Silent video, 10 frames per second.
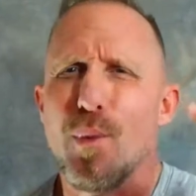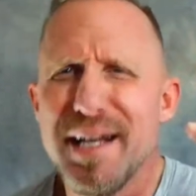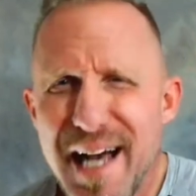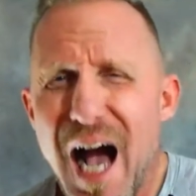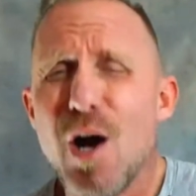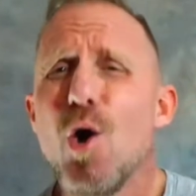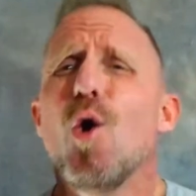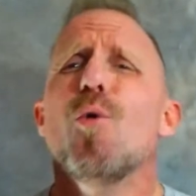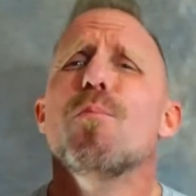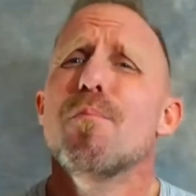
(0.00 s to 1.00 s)
we got
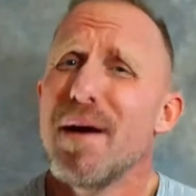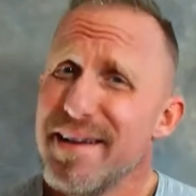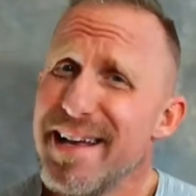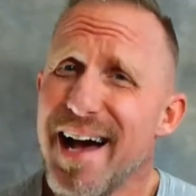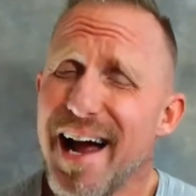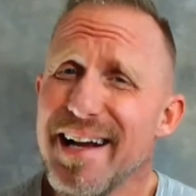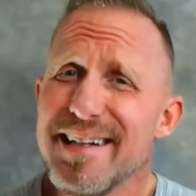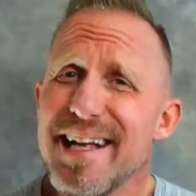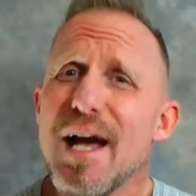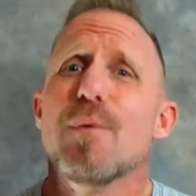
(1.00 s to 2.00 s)
home Monday night,
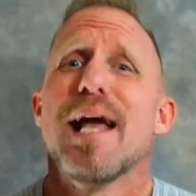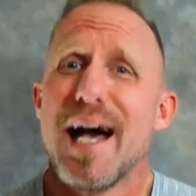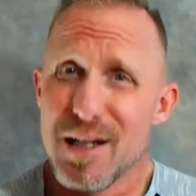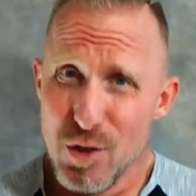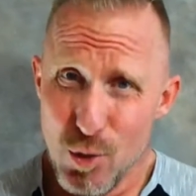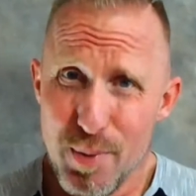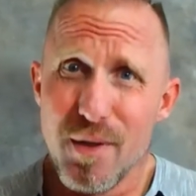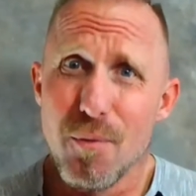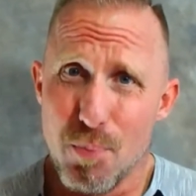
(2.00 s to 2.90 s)
and we had a little bit of a